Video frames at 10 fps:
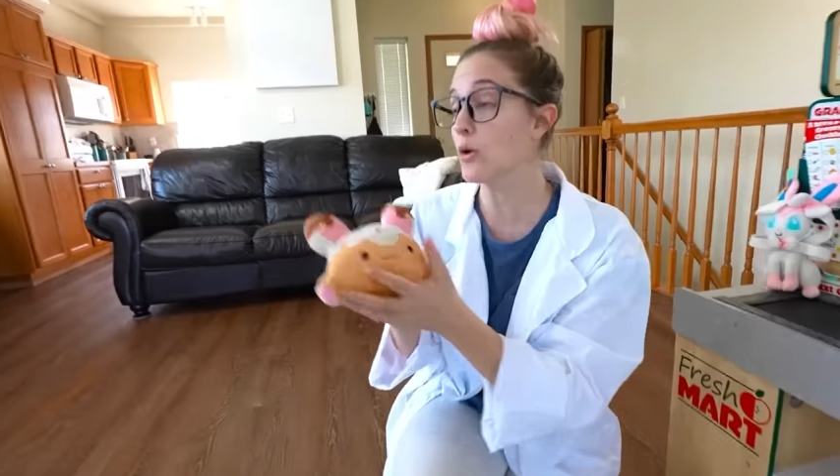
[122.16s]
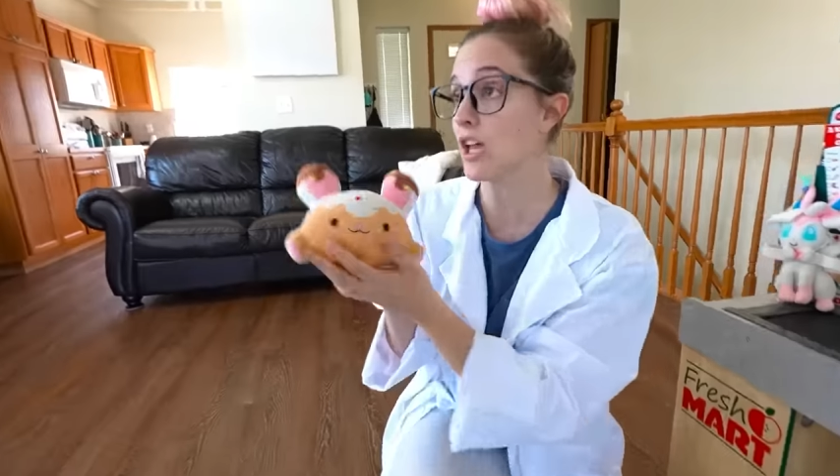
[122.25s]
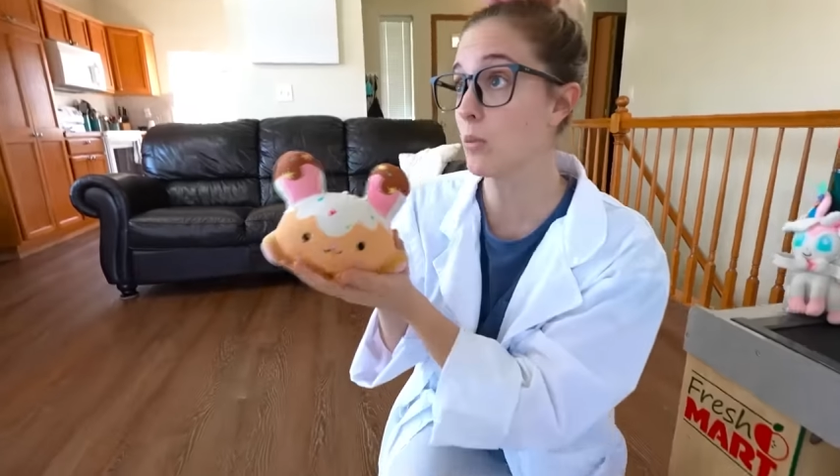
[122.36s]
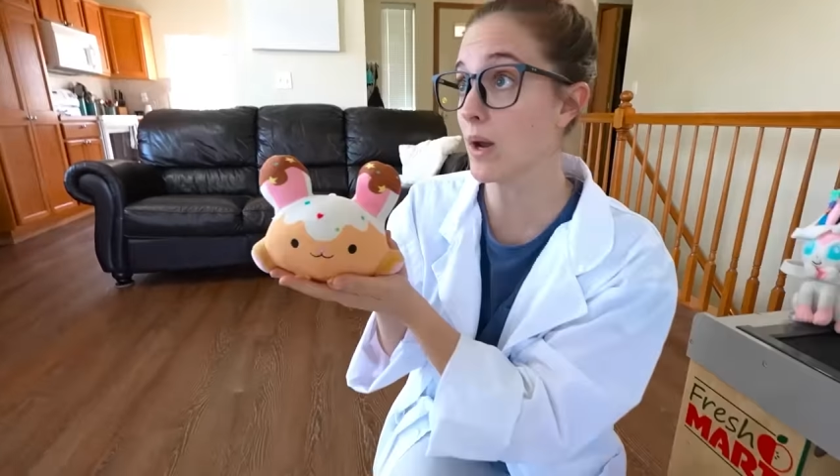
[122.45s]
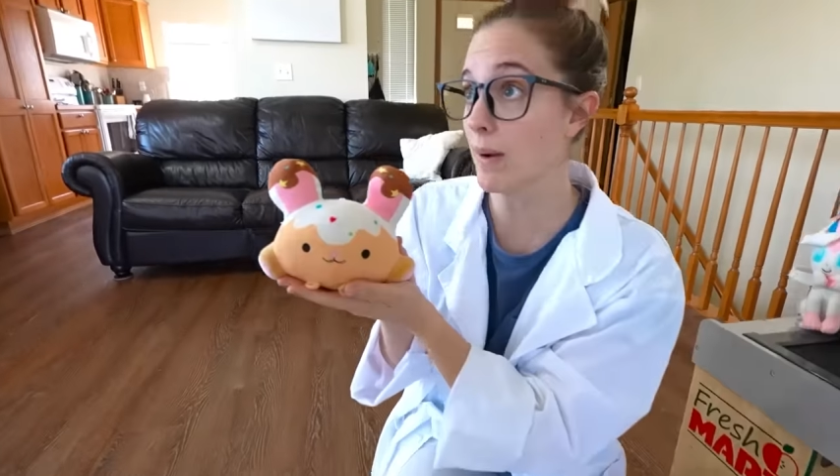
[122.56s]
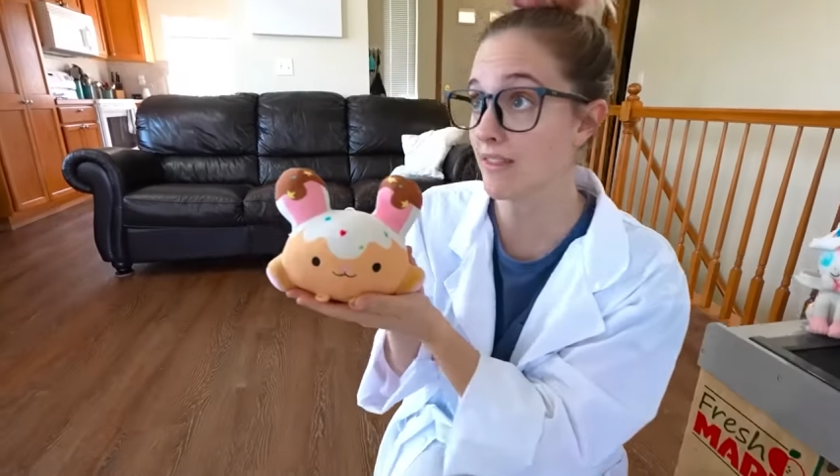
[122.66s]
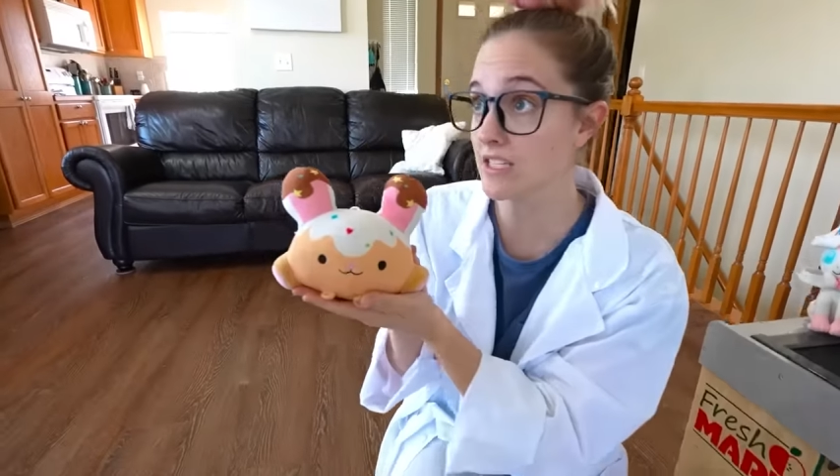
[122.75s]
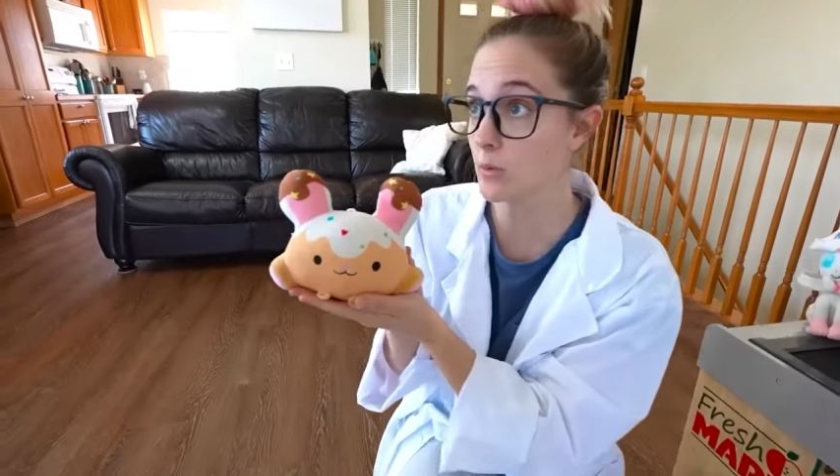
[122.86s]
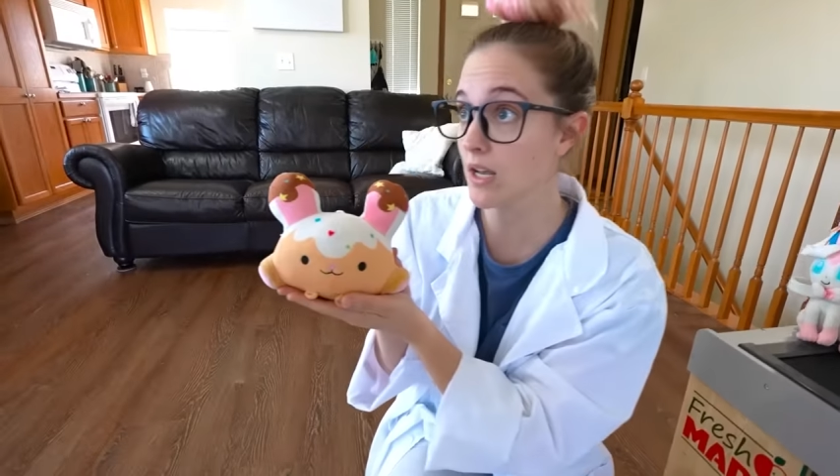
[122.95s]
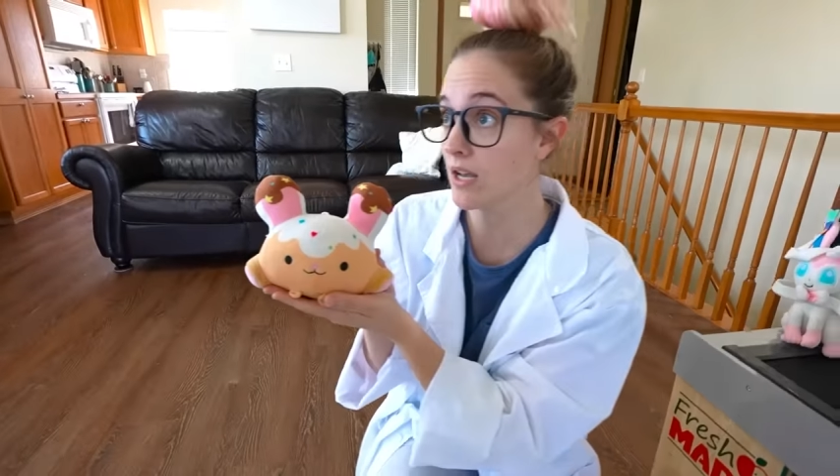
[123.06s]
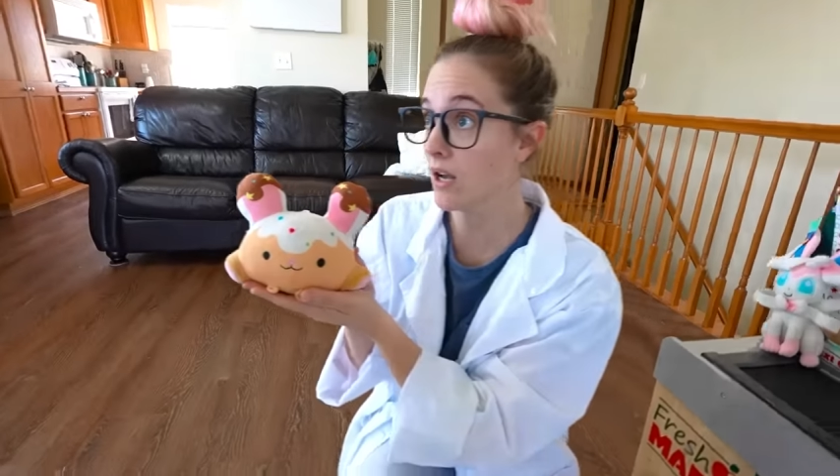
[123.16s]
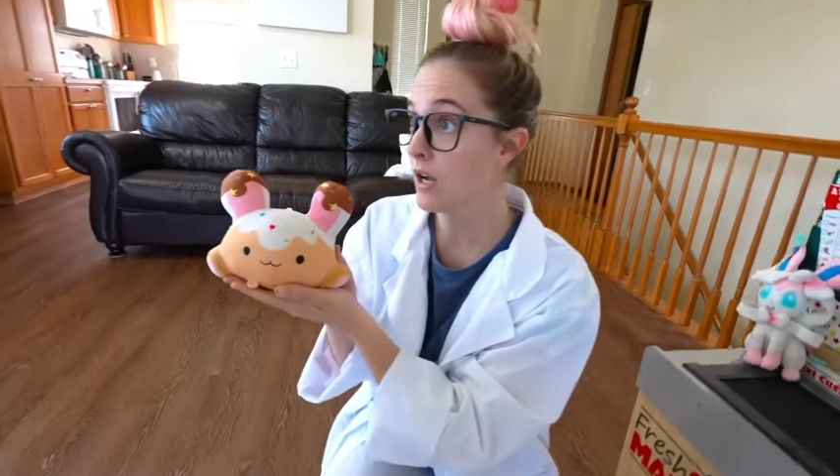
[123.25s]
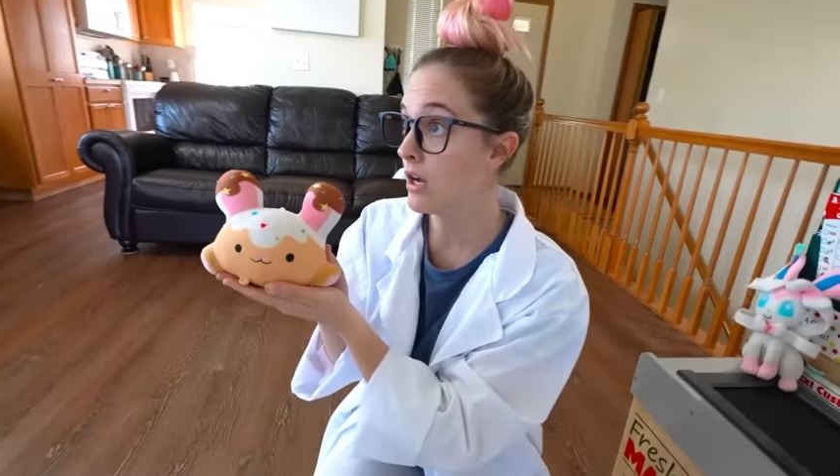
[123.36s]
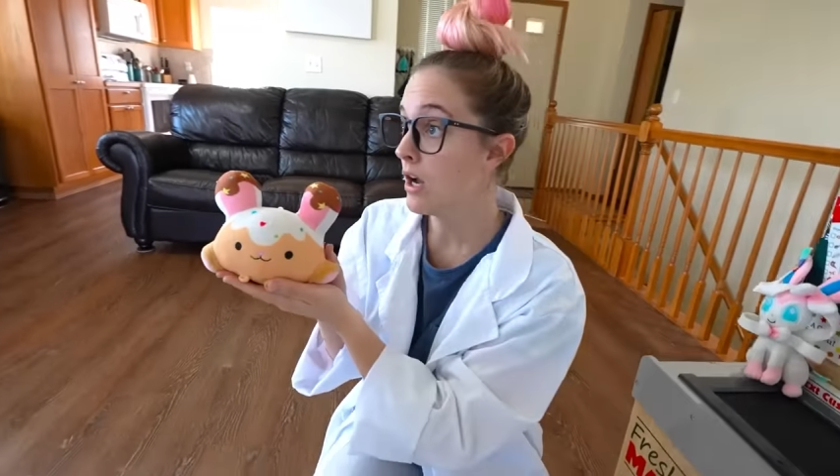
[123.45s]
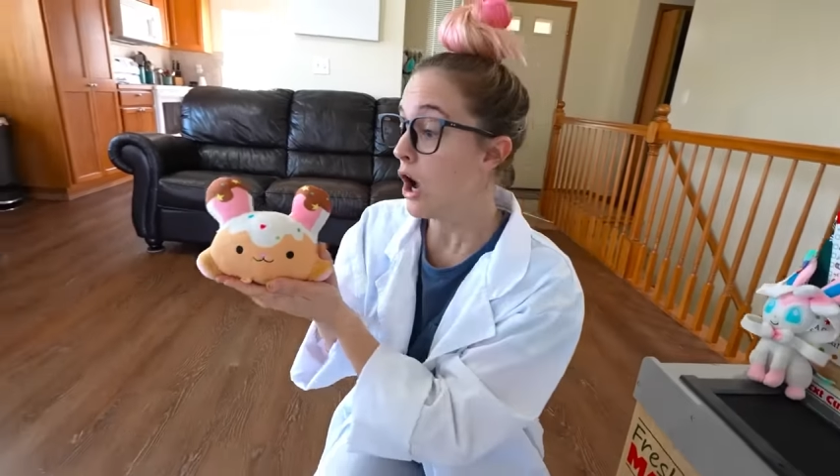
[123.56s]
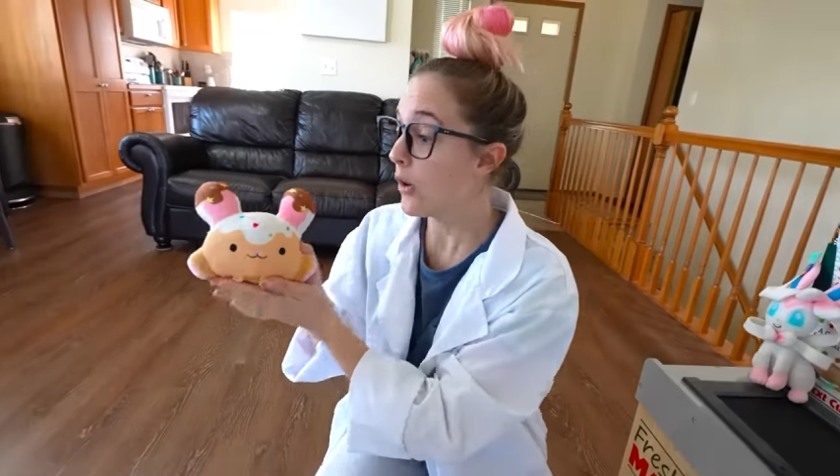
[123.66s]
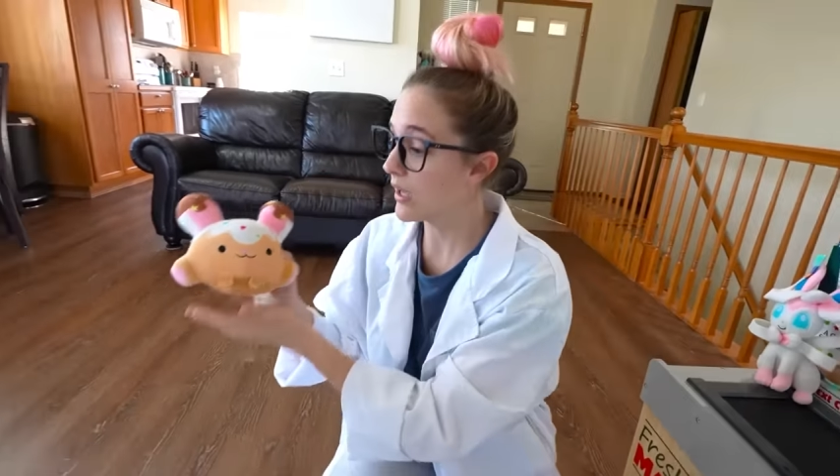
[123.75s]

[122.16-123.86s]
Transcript: Okay, you want to buy this one? Yeah.